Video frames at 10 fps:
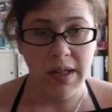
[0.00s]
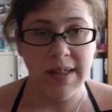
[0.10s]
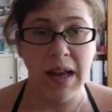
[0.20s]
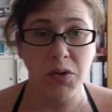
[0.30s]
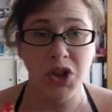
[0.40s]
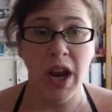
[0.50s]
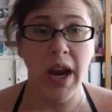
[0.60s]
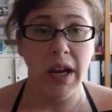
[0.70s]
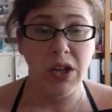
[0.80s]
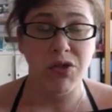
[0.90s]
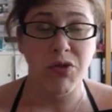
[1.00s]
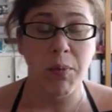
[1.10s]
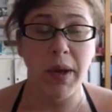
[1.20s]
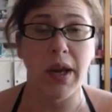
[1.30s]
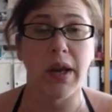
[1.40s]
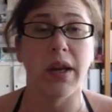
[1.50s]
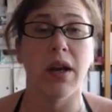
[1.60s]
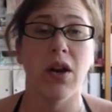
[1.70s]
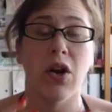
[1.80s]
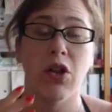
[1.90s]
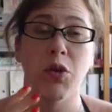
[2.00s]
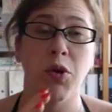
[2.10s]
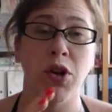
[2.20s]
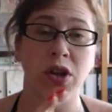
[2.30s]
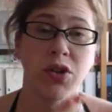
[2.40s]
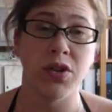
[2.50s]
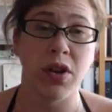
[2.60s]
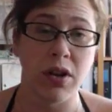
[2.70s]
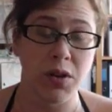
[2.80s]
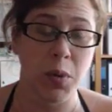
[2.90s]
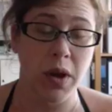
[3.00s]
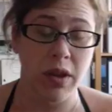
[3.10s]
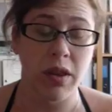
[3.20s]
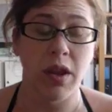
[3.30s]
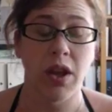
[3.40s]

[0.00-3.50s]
It's now changed from being the product you started with